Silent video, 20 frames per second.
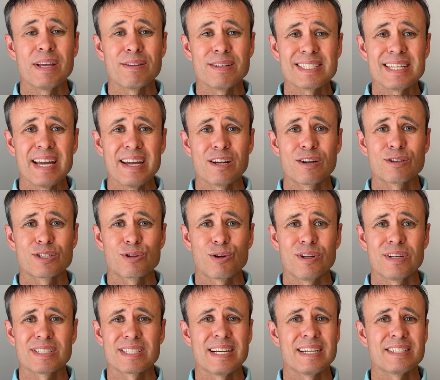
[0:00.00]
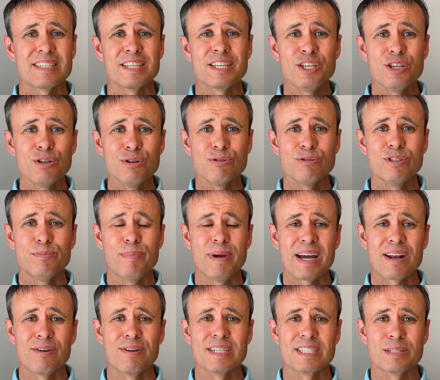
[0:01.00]
Now, this Anker SOLIX has a huge
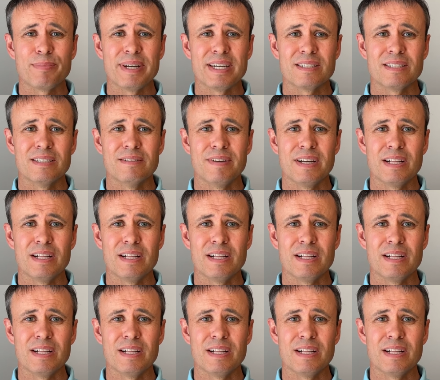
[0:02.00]
battery expansion